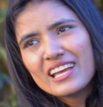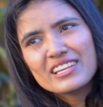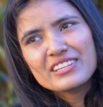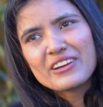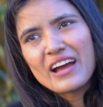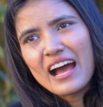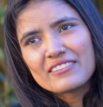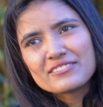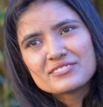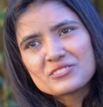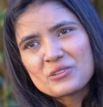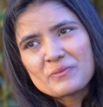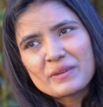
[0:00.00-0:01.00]
You have
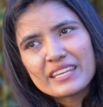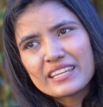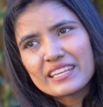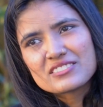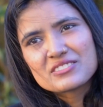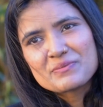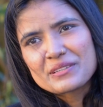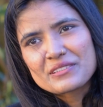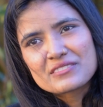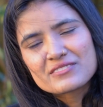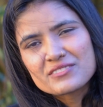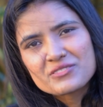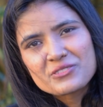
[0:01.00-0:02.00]
so many
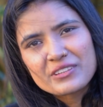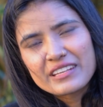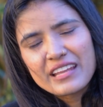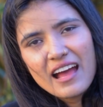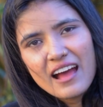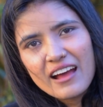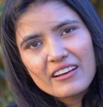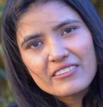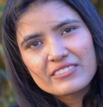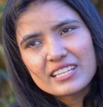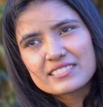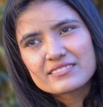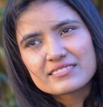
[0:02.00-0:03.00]
experiences you can have.
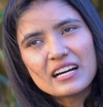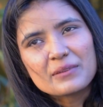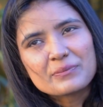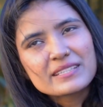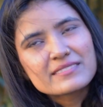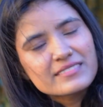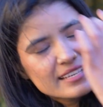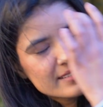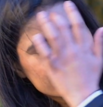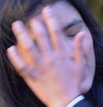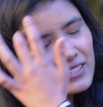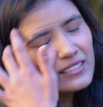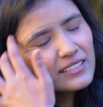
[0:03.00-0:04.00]
Pisa is
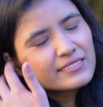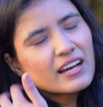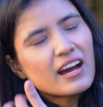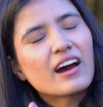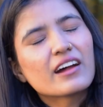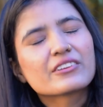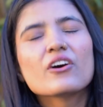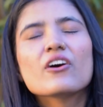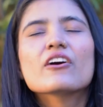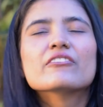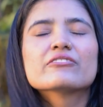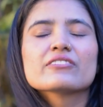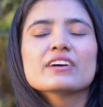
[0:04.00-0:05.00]
in the heart
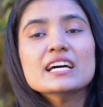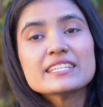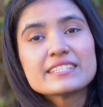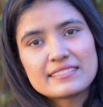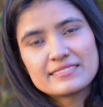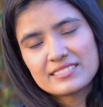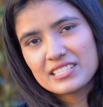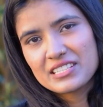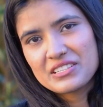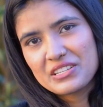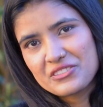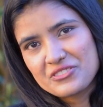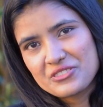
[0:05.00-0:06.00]
of
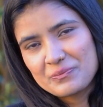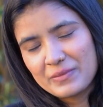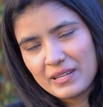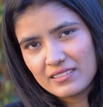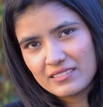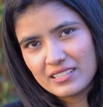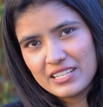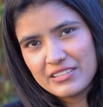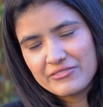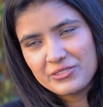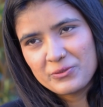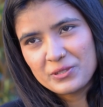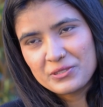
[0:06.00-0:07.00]
Tuscany region, but
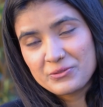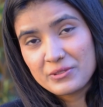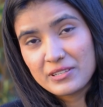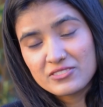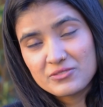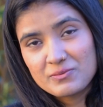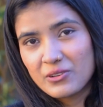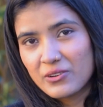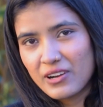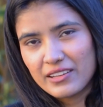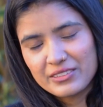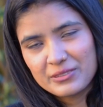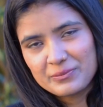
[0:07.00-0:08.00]
if you want to explore
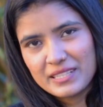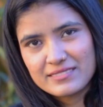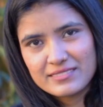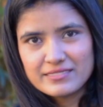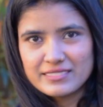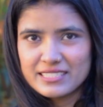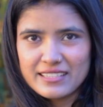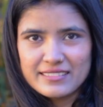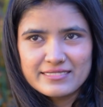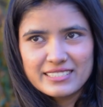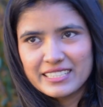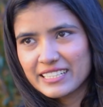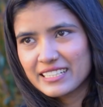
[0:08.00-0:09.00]
other places in
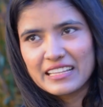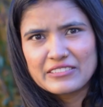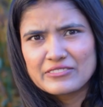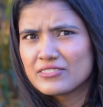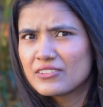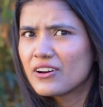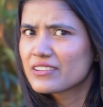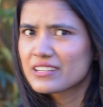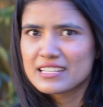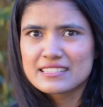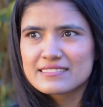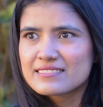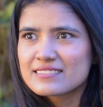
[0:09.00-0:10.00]
Tuscany, like
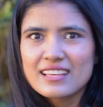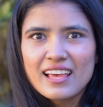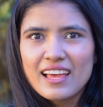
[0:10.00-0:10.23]
Florence,